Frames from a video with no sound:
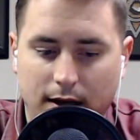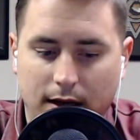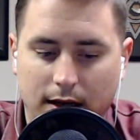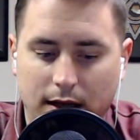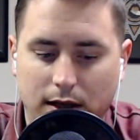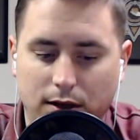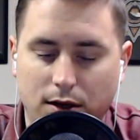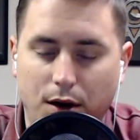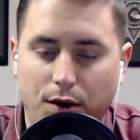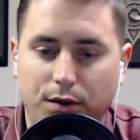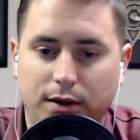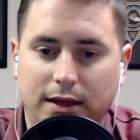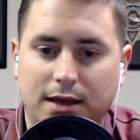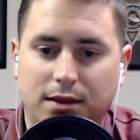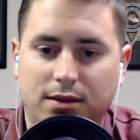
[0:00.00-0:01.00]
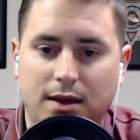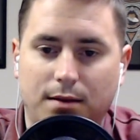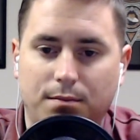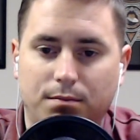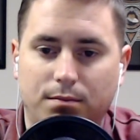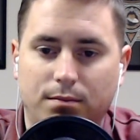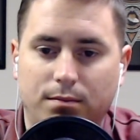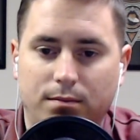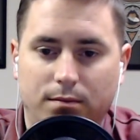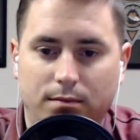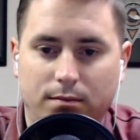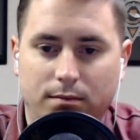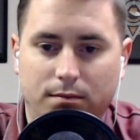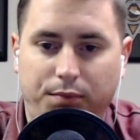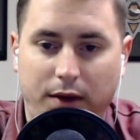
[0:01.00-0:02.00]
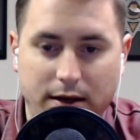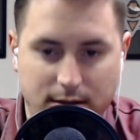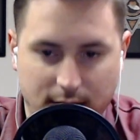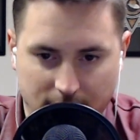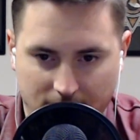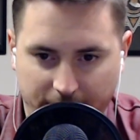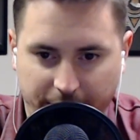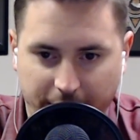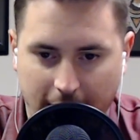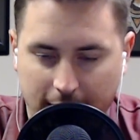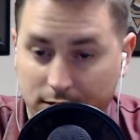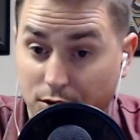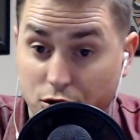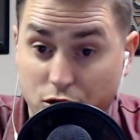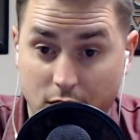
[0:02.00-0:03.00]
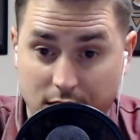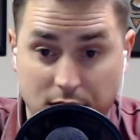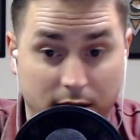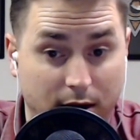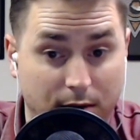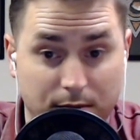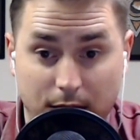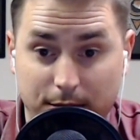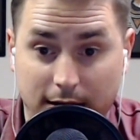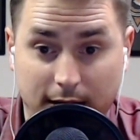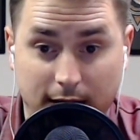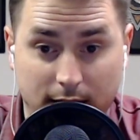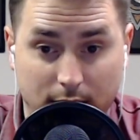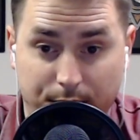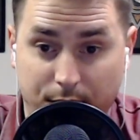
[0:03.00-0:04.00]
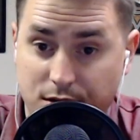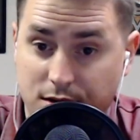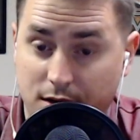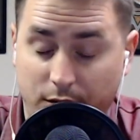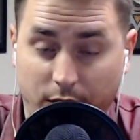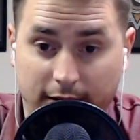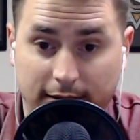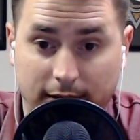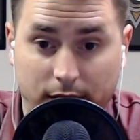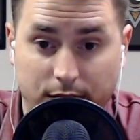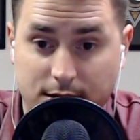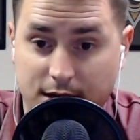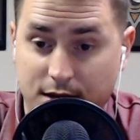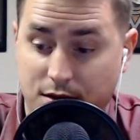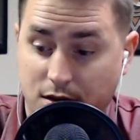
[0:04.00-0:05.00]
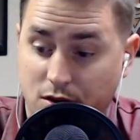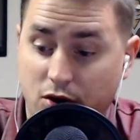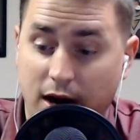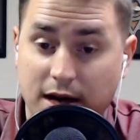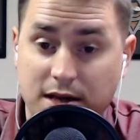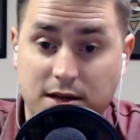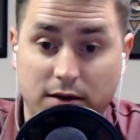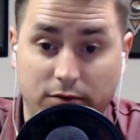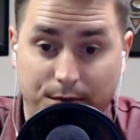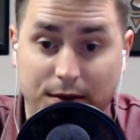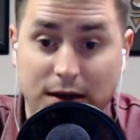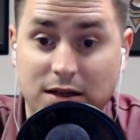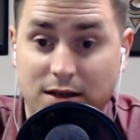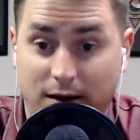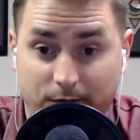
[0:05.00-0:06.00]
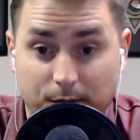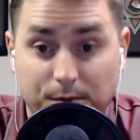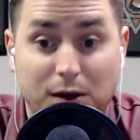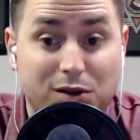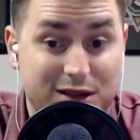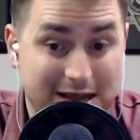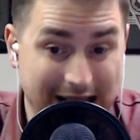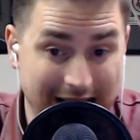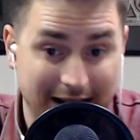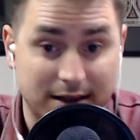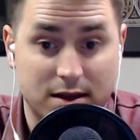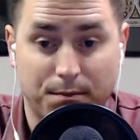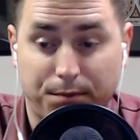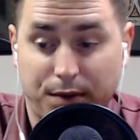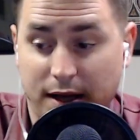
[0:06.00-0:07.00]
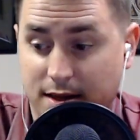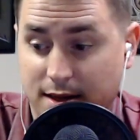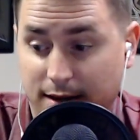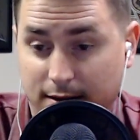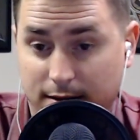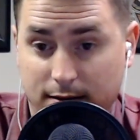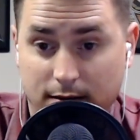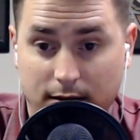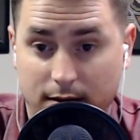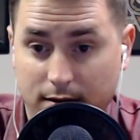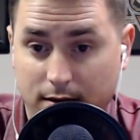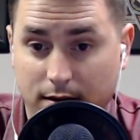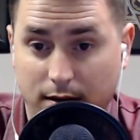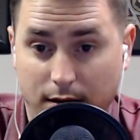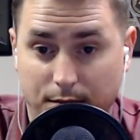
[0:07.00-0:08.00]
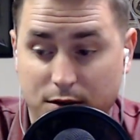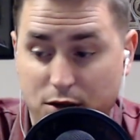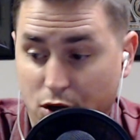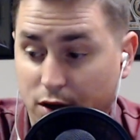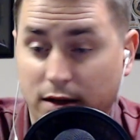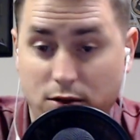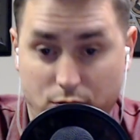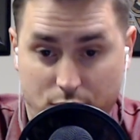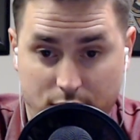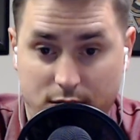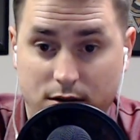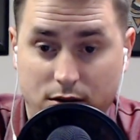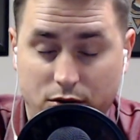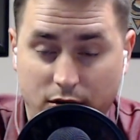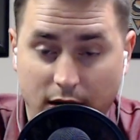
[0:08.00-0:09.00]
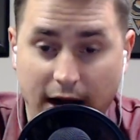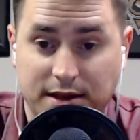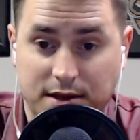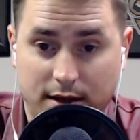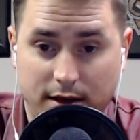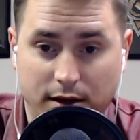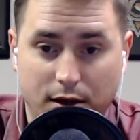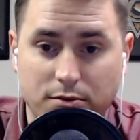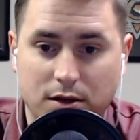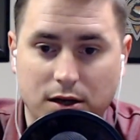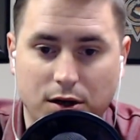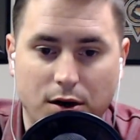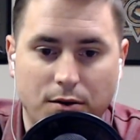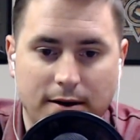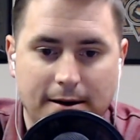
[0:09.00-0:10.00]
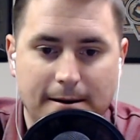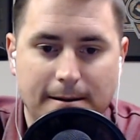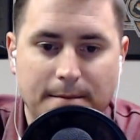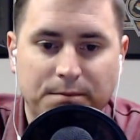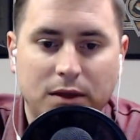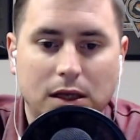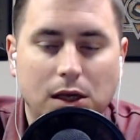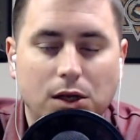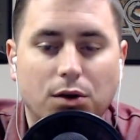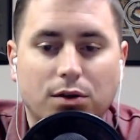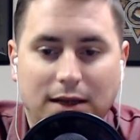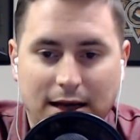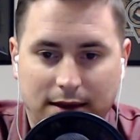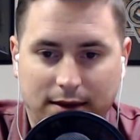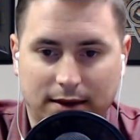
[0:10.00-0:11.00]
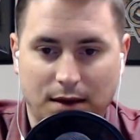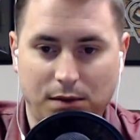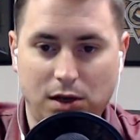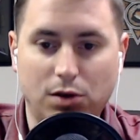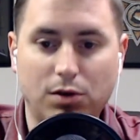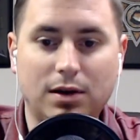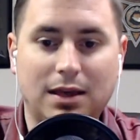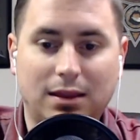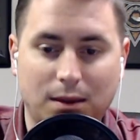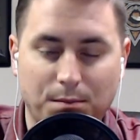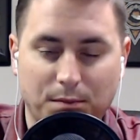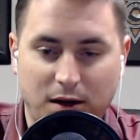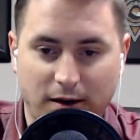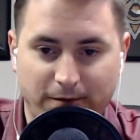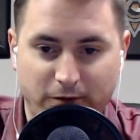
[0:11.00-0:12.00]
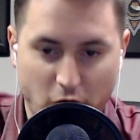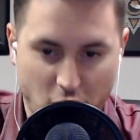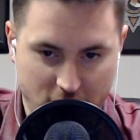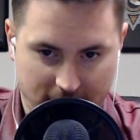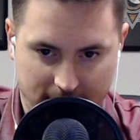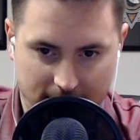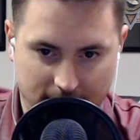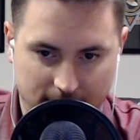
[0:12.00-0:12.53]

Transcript: you don't get them placing their faith, their trust, their commitment in the personal work of the Lord Jesus Christ and repenting from their sins and placing, you know, turning toward Christ. You don't you don't you don't get them. You don't get them converted.